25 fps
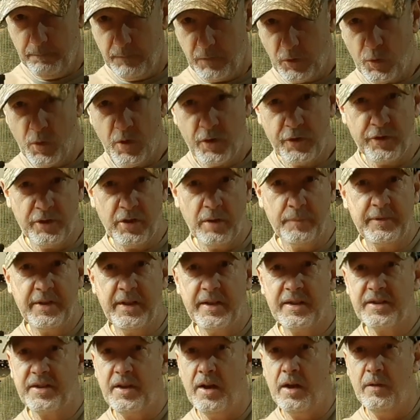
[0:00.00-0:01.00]
quite good
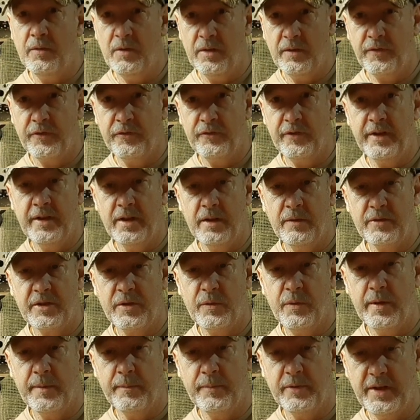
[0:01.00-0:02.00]
optics. I looked through it and I was
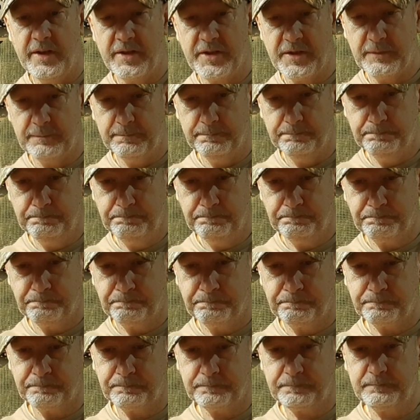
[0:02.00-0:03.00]
quite impressed.
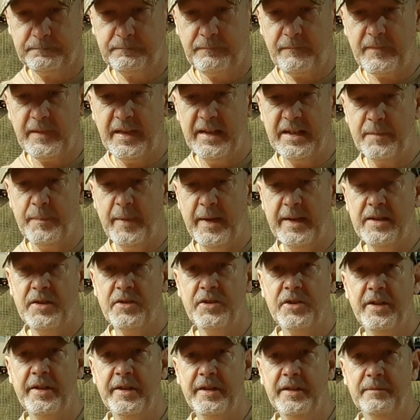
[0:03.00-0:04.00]
It's made in
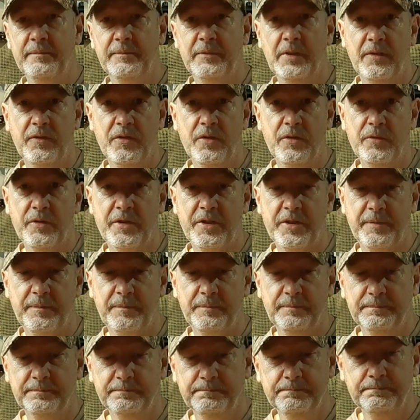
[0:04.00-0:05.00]
China, of course,
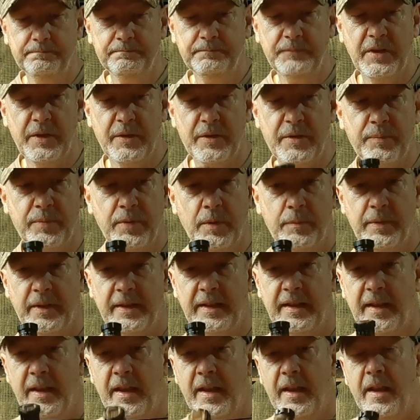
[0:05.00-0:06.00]
so it's
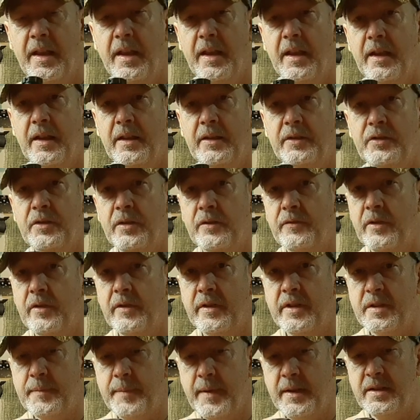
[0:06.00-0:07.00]
probably not a
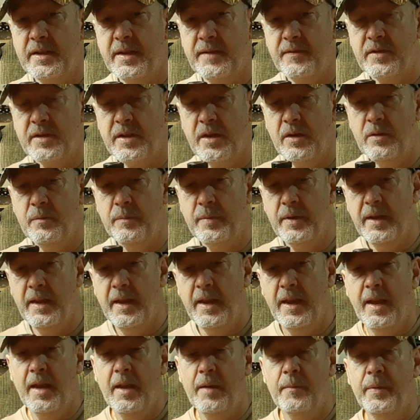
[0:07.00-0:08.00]
very expensive scope,
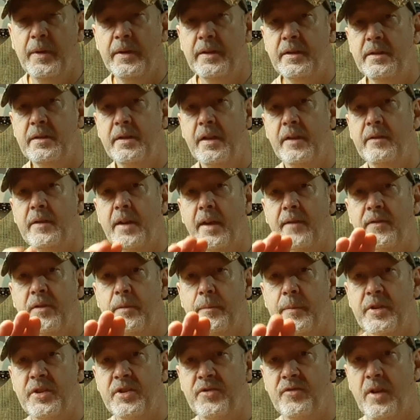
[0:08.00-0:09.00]
but you don't have to
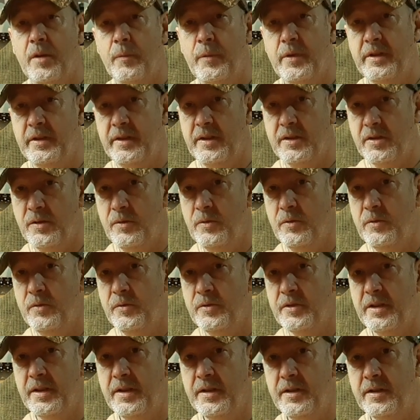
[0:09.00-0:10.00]
mess around with any
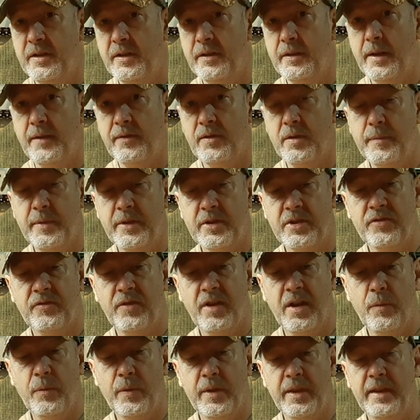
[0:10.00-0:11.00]
tools, you don't have to mess
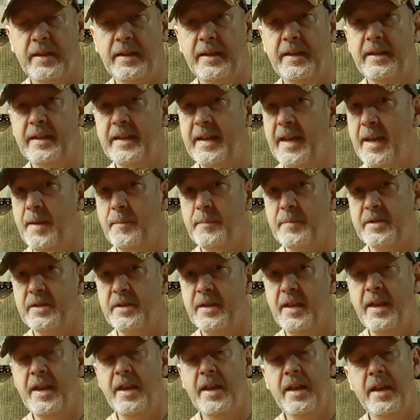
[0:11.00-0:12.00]
around with any caps.
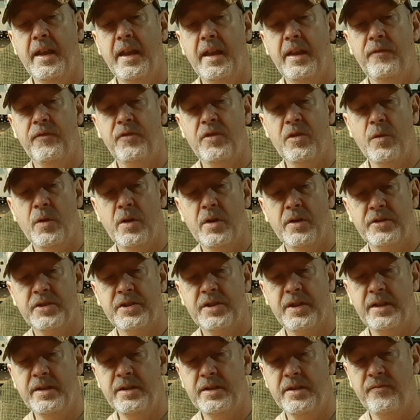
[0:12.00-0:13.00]
If you are
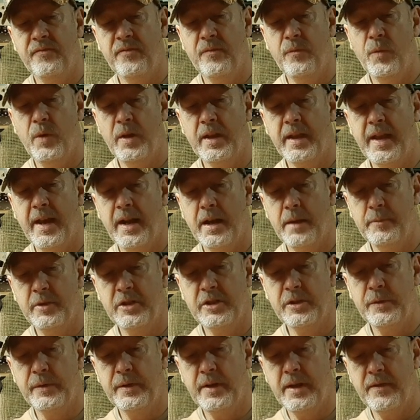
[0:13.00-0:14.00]
changing from one caliber
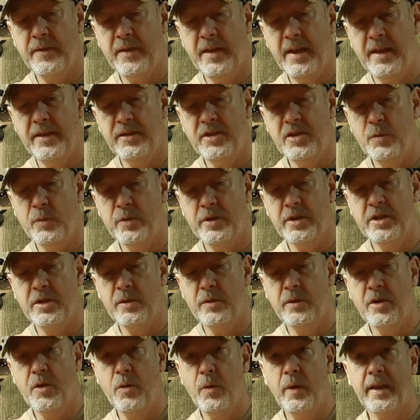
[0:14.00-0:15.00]
to another and you want to
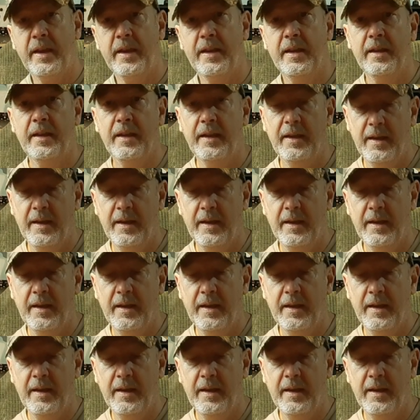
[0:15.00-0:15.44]
do a quick